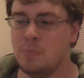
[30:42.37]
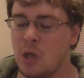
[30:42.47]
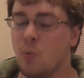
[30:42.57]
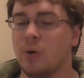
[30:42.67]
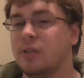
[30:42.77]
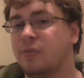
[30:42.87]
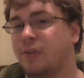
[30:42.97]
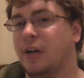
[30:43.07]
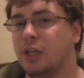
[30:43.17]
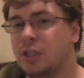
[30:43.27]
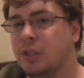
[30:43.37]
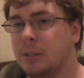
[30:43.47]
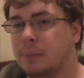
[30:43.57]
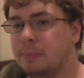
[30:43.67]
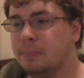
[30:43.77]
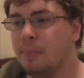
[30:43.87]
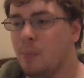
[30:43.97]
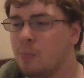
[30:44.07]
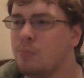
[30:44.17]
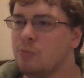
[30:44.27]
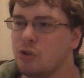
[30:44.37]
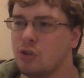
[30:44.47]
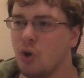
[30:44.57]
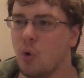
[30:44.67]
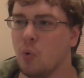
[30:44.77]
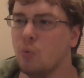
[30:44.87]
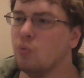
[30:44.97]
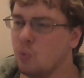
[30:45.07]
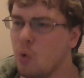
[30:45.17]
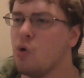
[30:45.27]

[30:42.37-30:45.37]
It wasn't finished, so